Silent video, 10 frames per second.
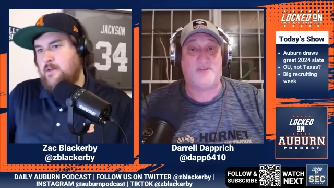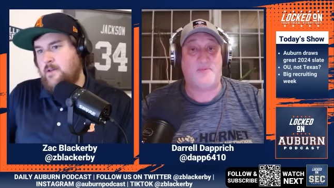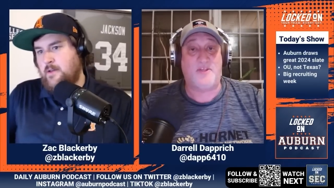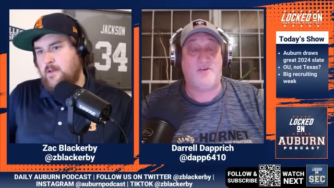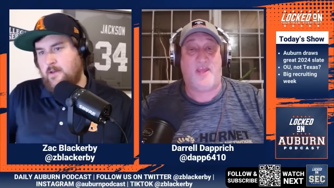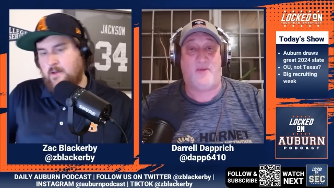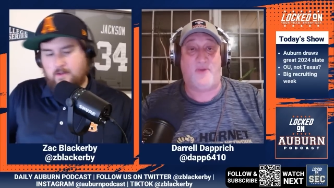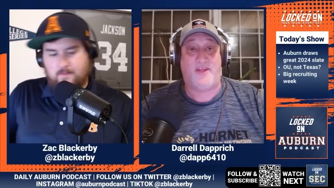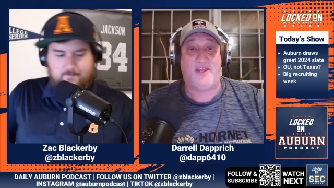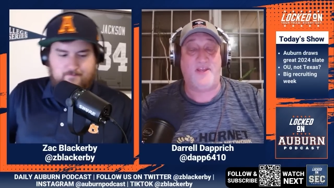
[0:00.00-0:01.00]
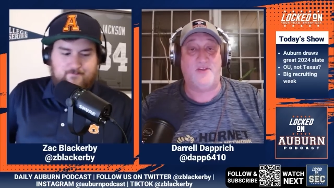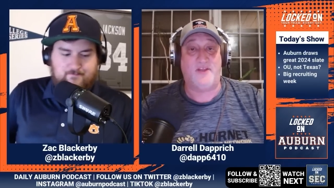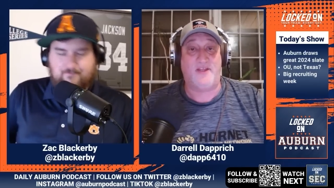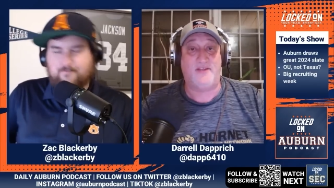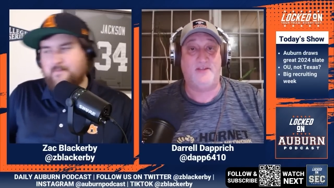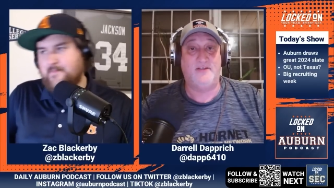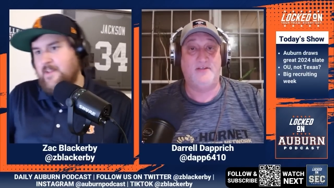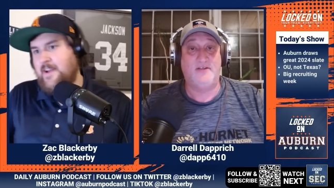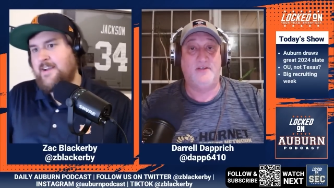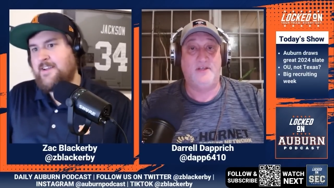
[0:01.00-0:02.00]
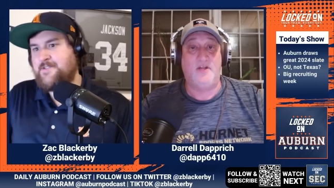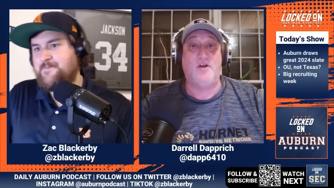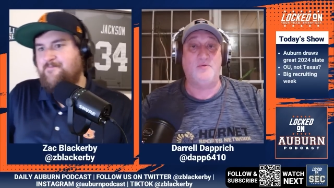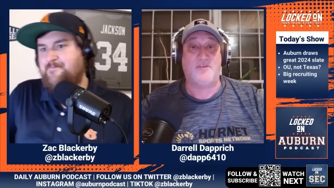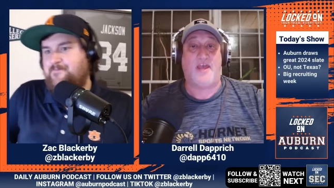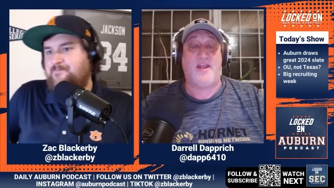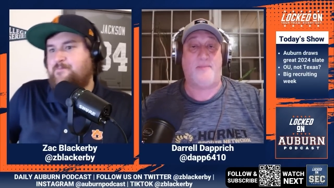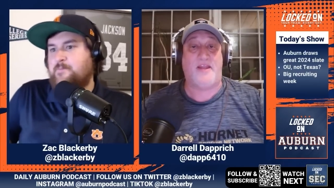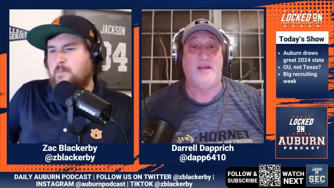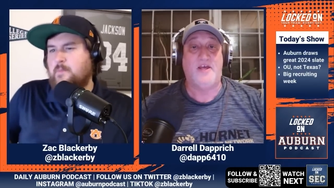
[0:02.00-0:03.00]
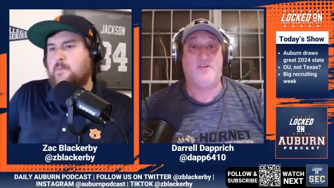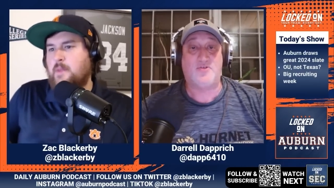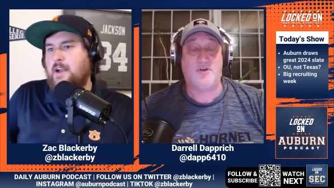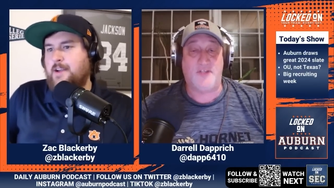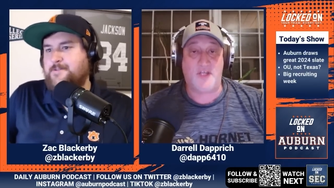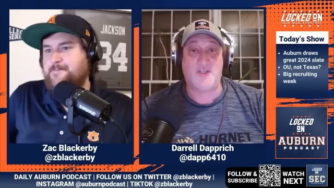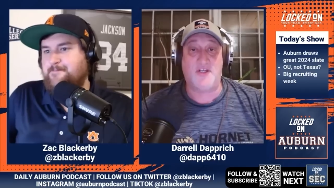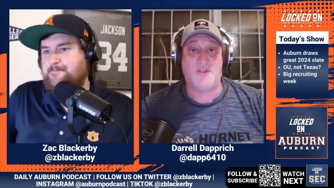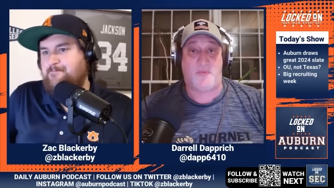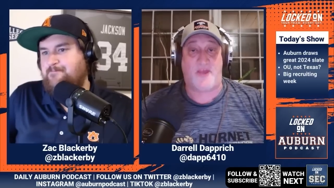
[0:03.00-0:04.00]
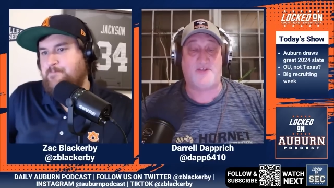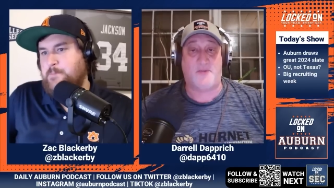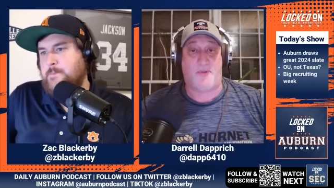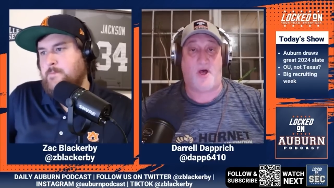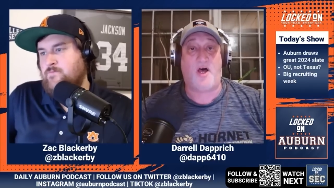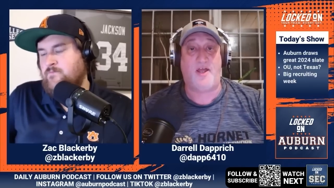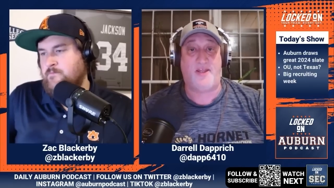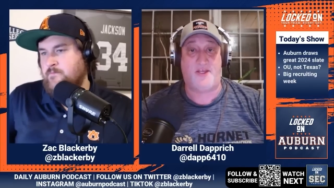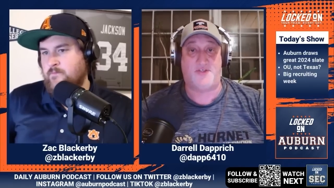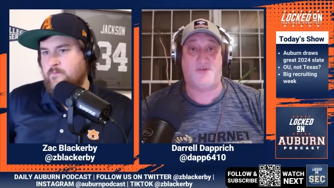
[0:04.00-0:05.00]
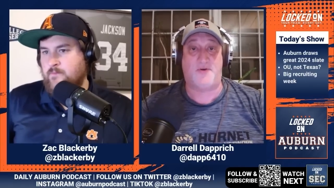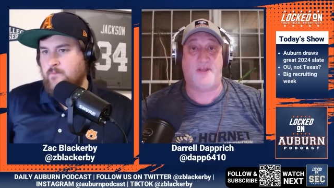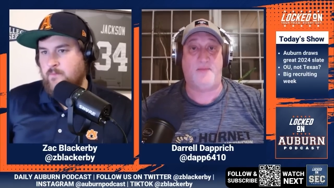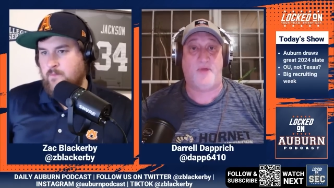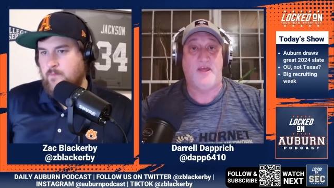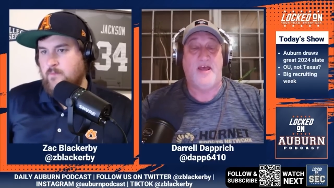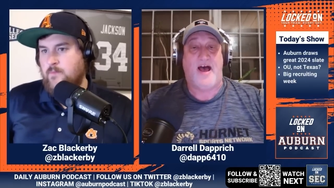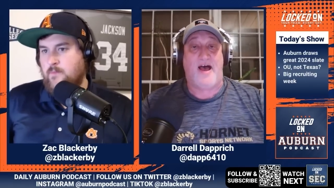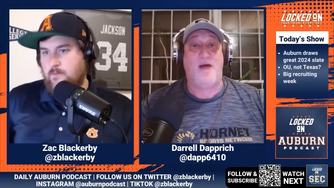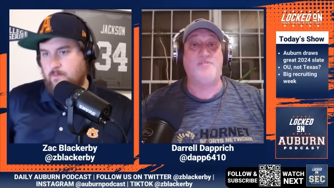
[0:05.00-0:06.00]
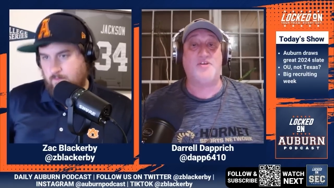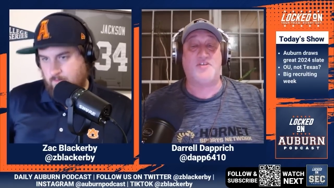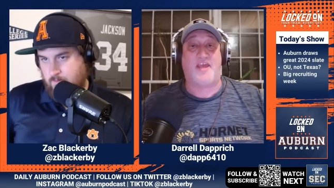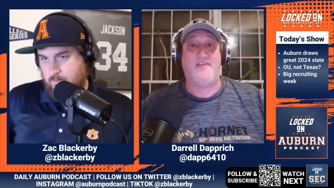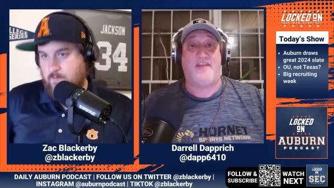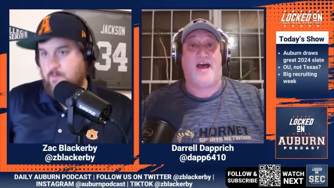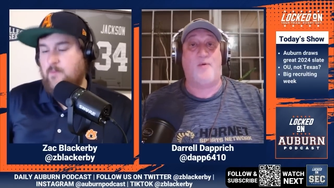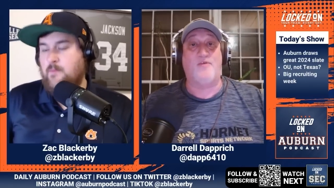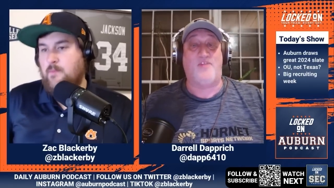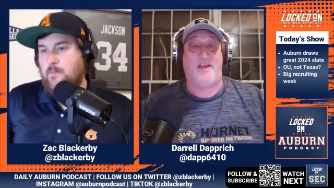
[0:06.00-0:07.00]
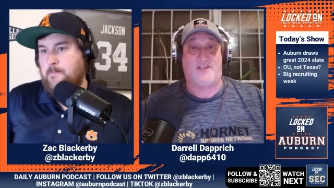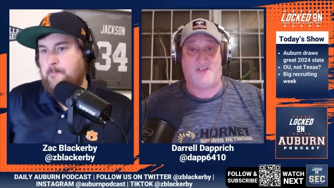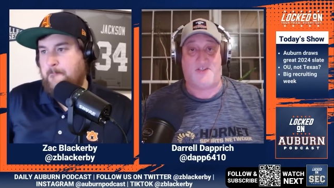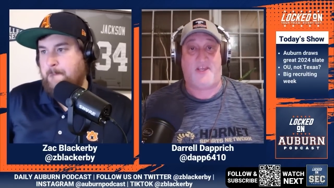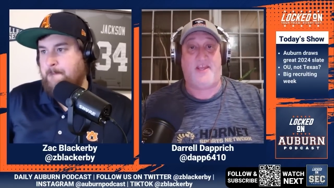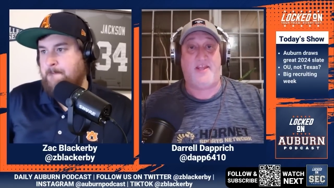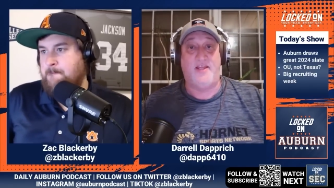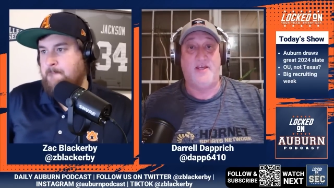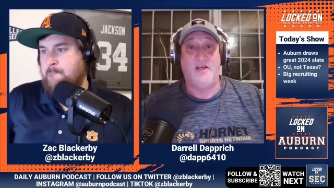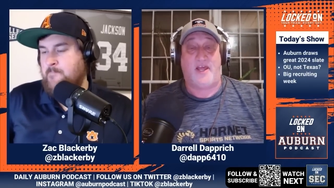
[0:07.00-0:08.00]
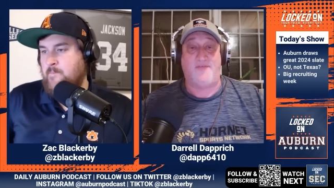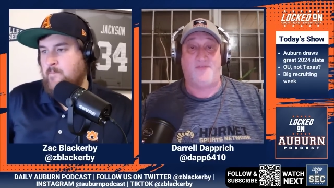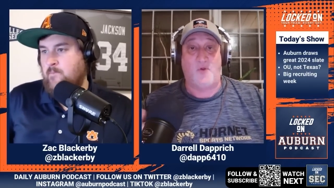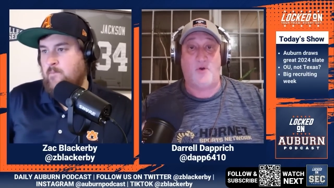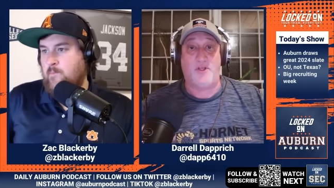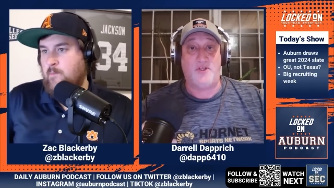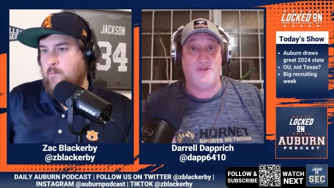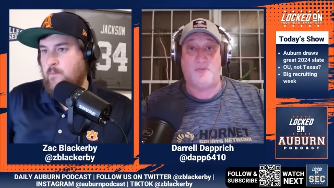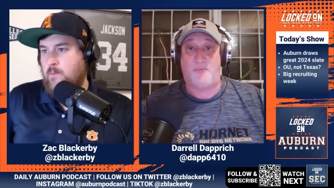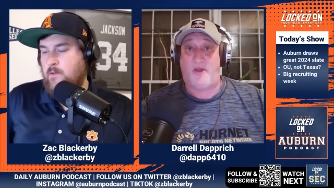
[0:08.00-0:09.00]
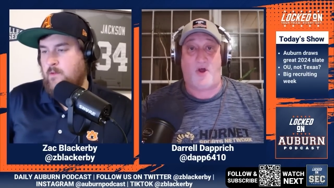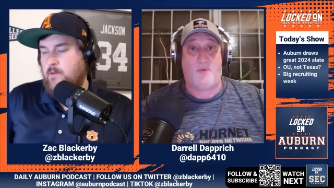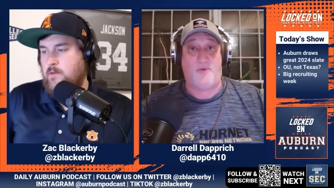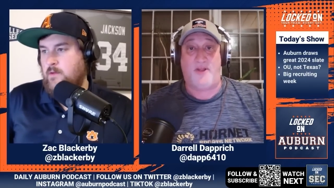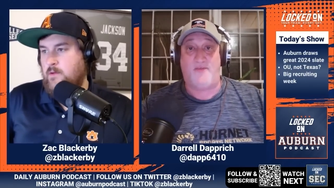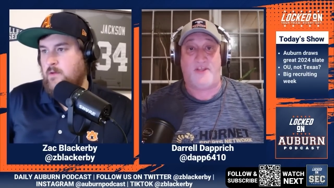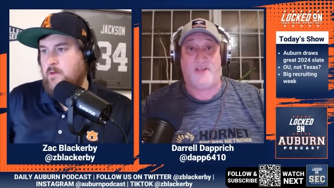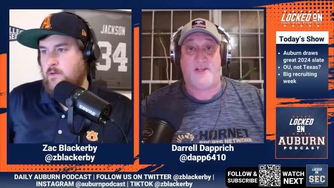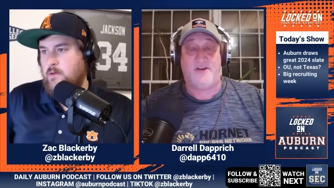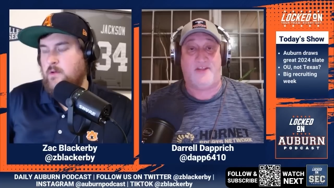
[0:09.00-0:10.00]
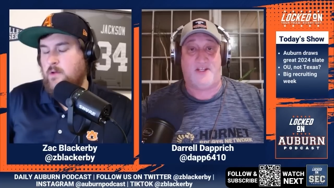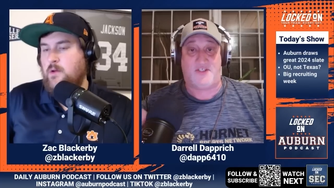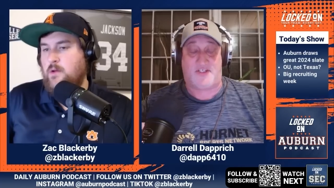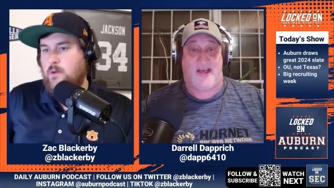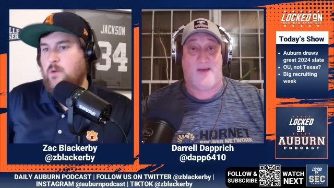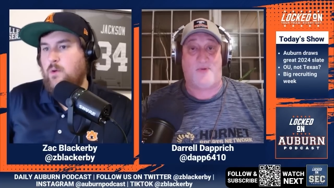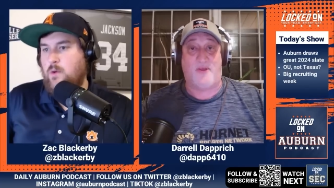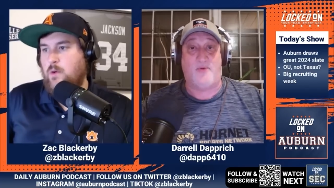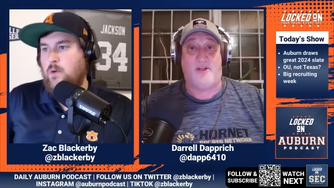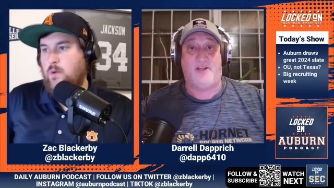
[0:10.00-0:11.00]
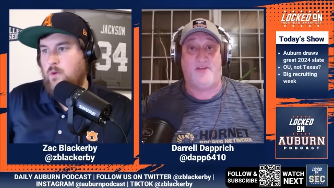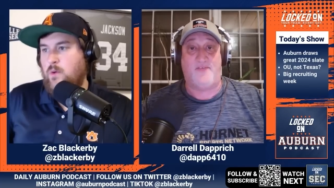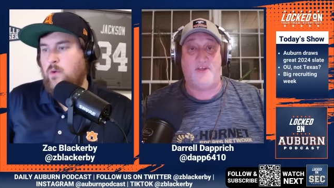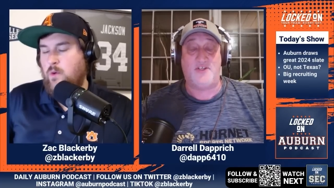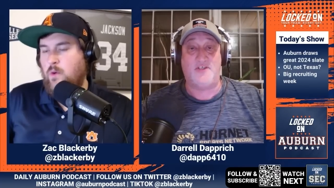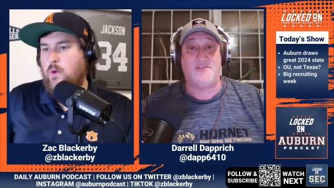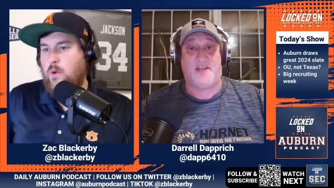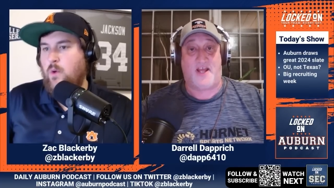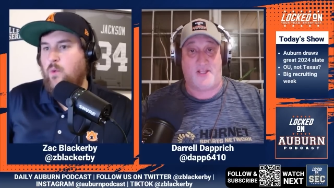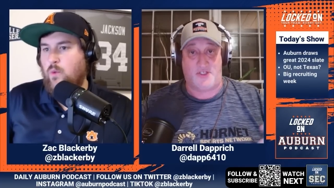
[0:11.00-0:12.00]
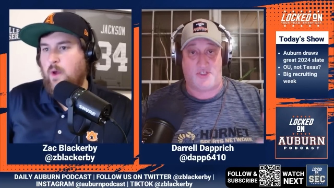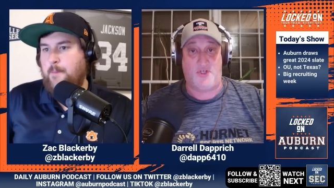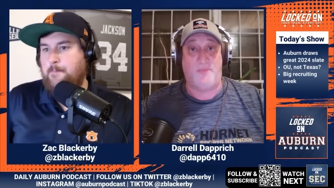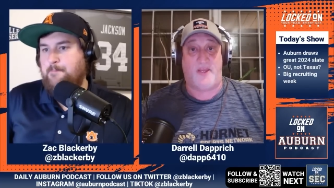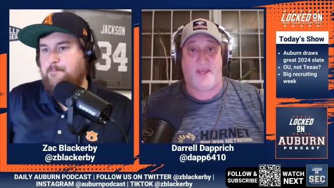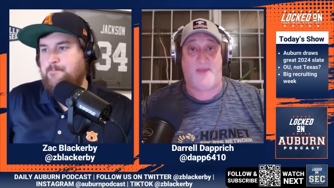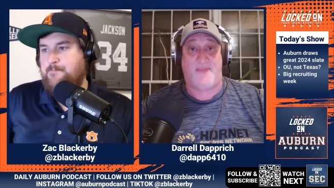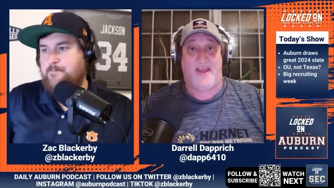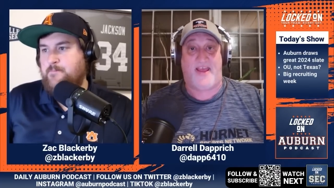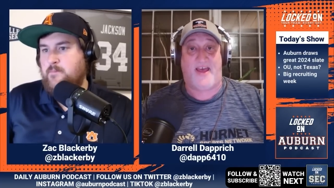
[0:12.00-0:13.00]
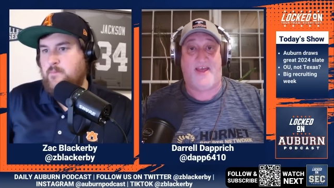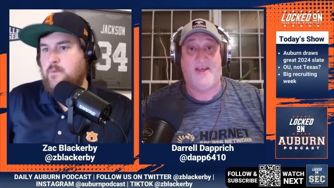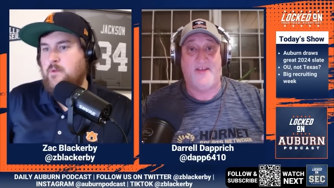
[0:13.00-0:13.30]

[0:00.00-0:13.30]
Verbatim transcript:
Speaker 1: doesn't mean you can't rekindle it. I got you. You know what I'm saying? I mean, tradition I is based upon history, and I'm just saying that I would have liked to seen like Florida used to play Auburn every year, and then it stopped when they went into divisions, and LSU right. became that guy.